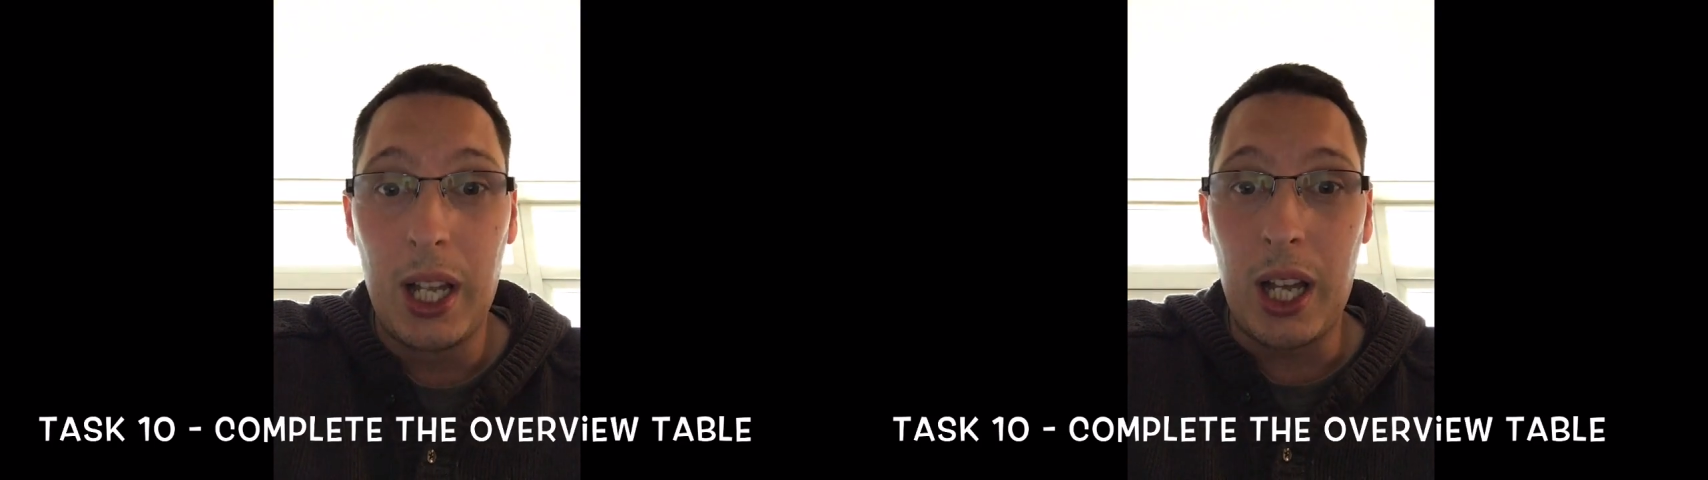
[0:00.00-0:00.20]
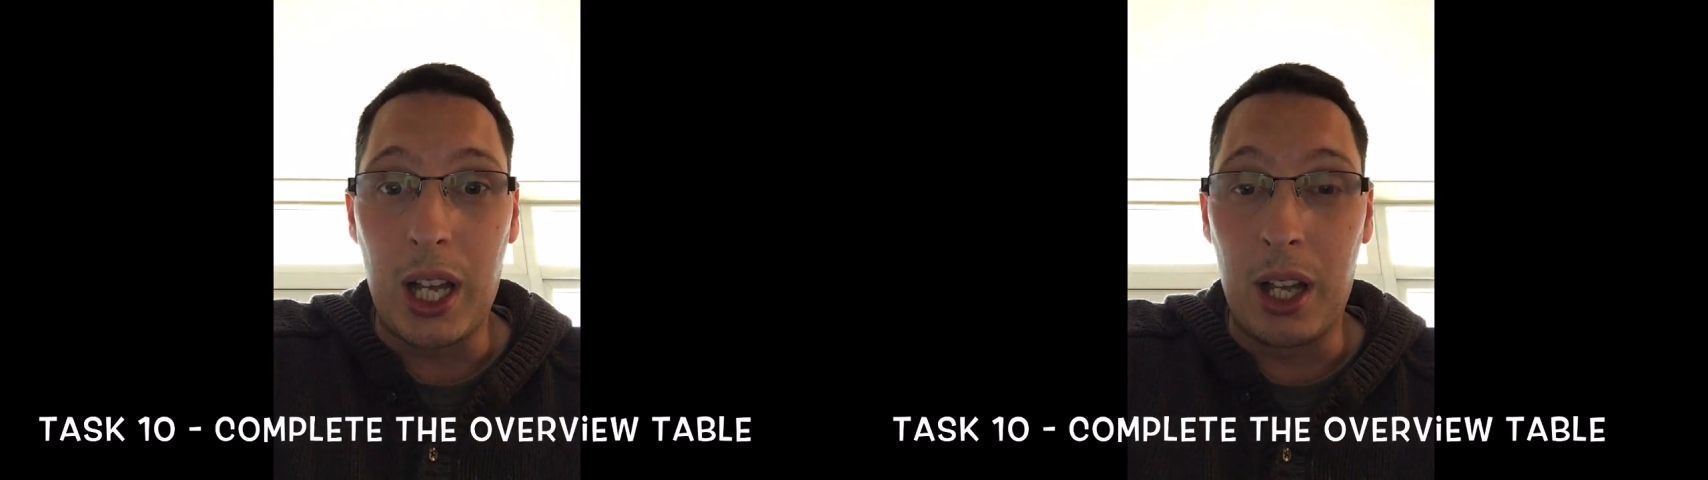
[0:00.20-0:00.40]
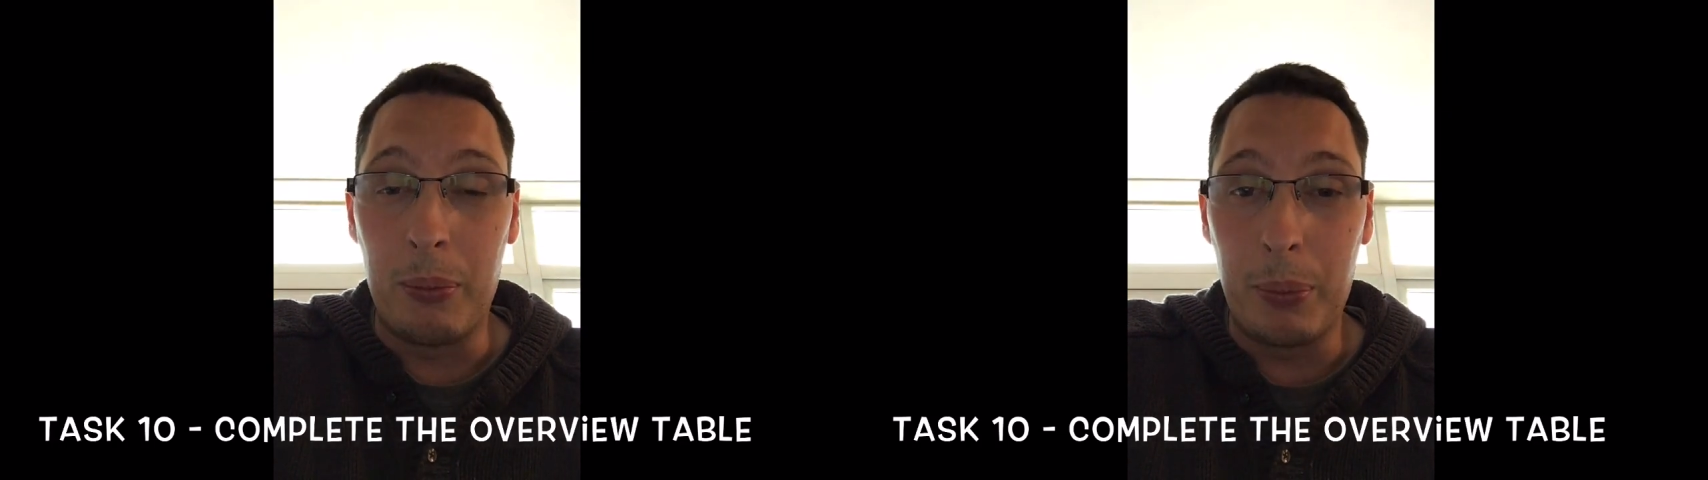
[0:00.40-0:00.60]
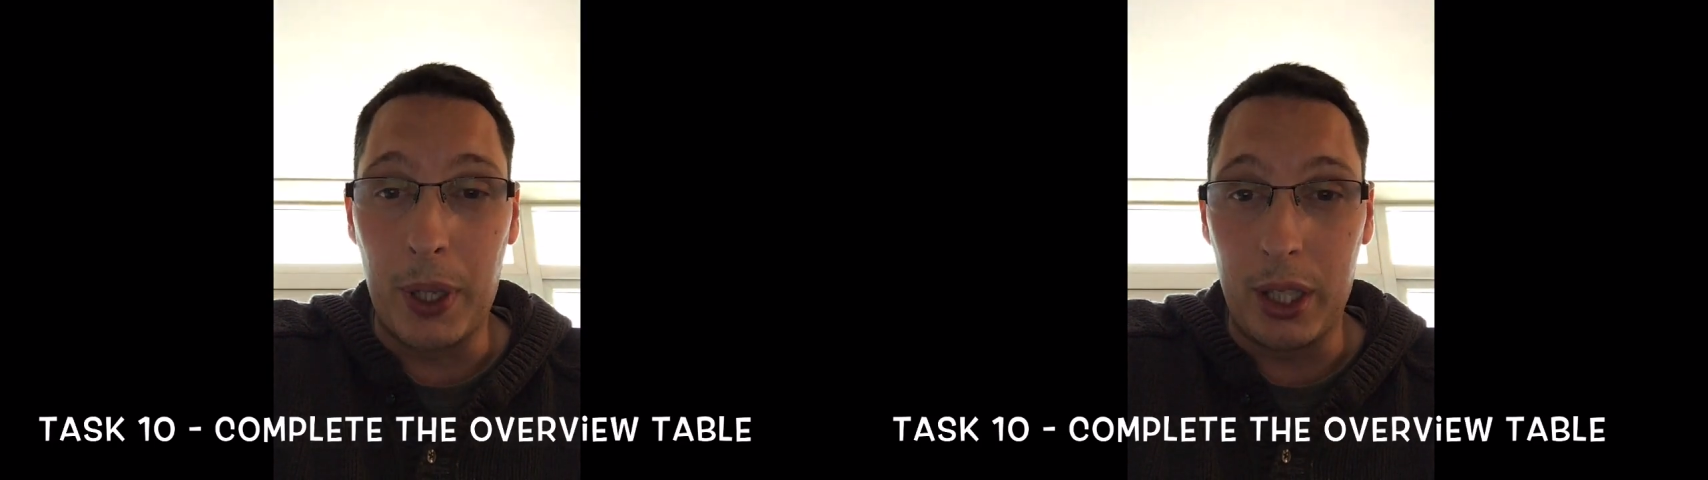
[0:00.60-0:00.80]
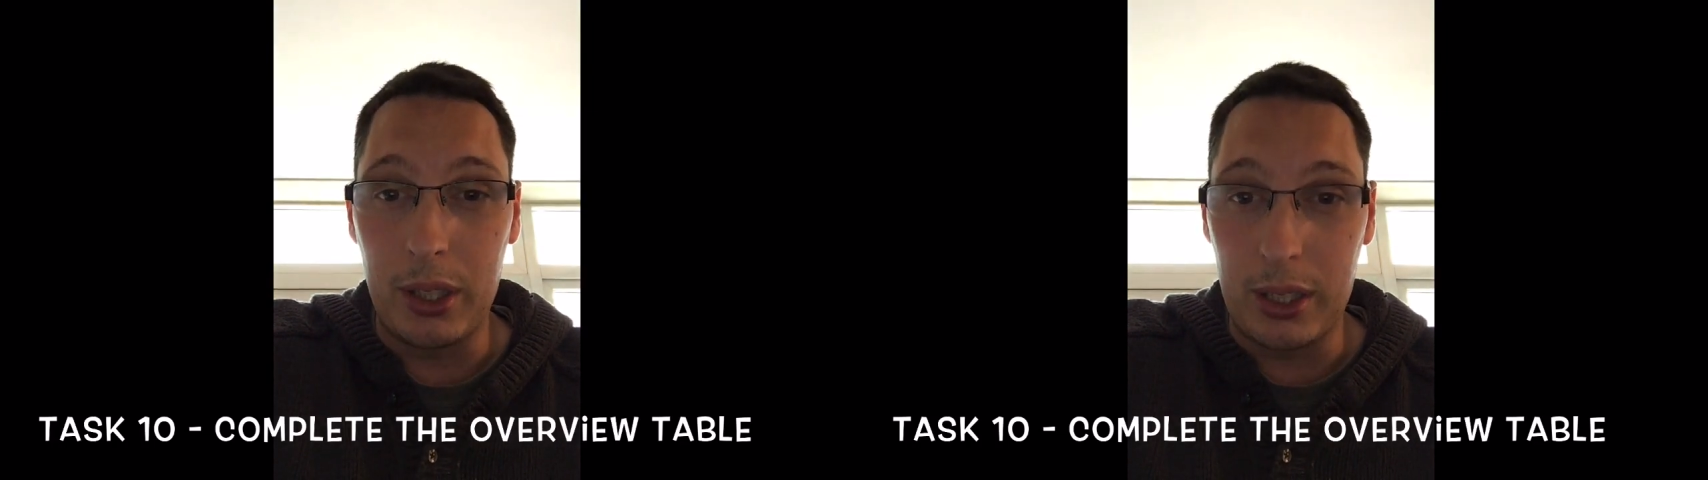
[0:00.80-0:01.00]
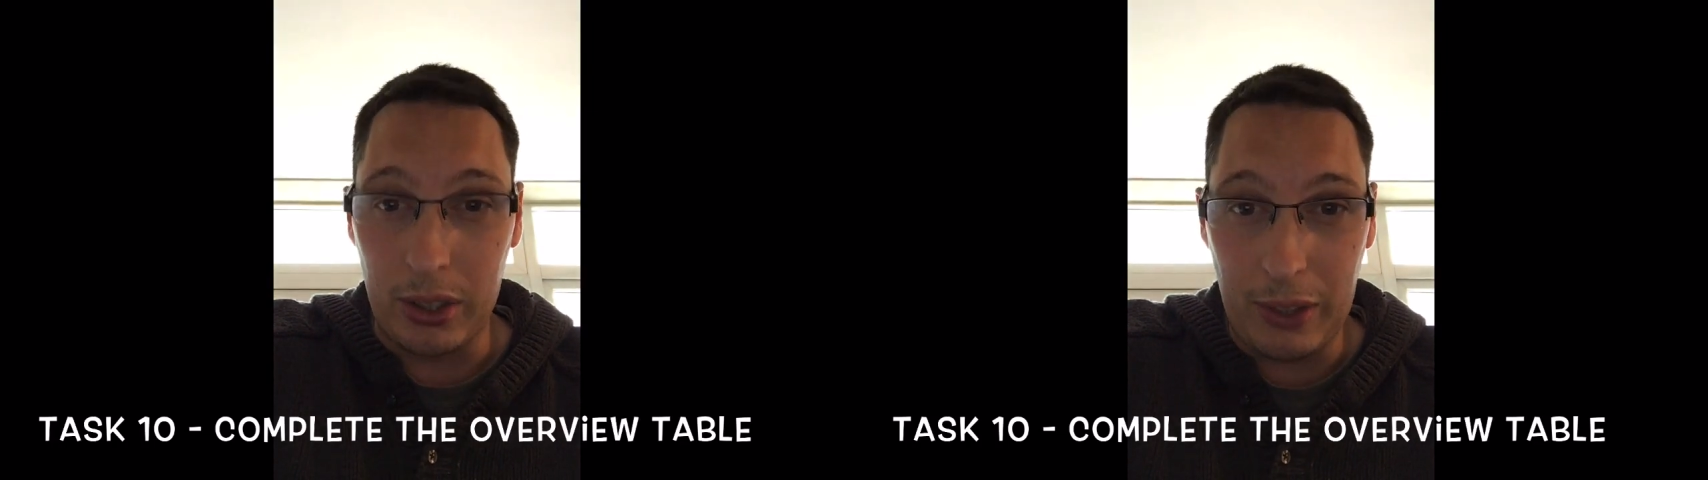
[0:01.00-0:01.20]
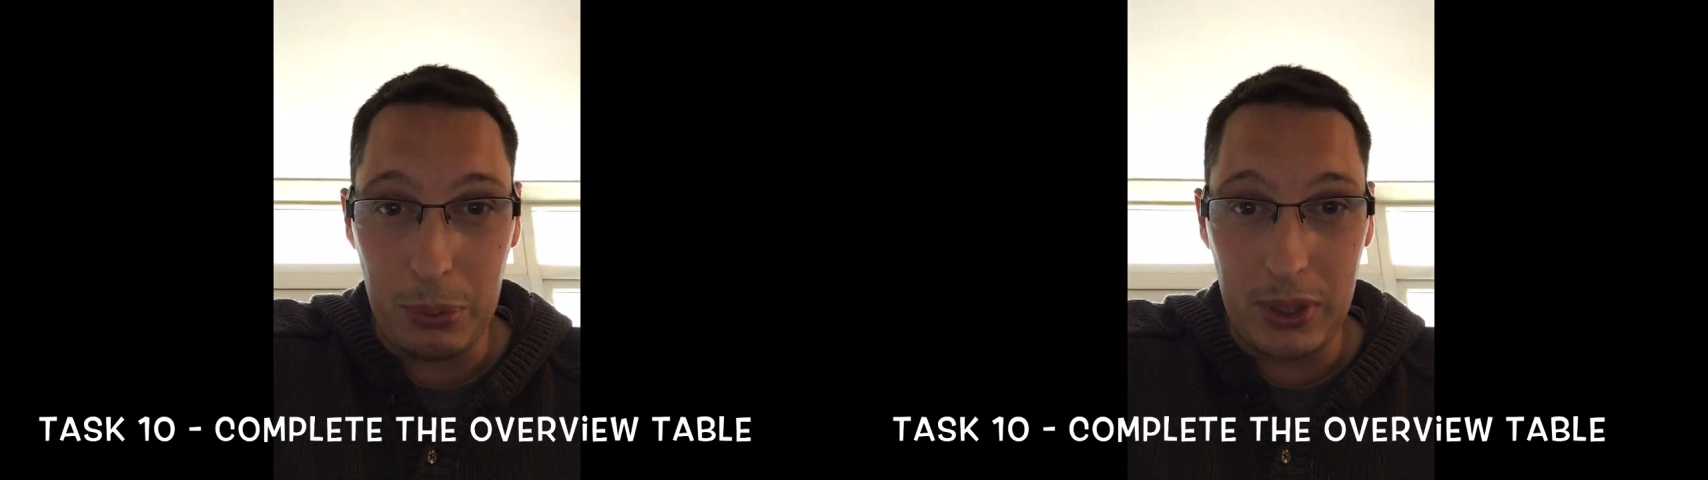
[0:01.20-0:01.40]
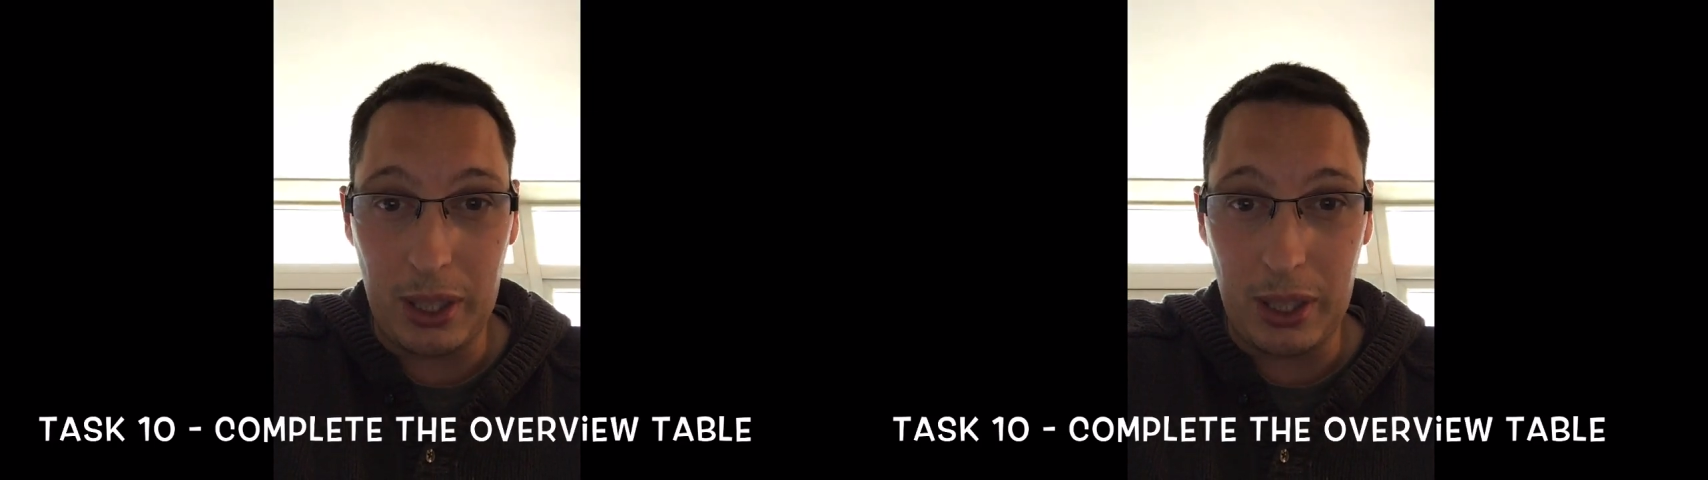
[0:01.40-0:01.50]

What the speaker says: but it doesn't have to be the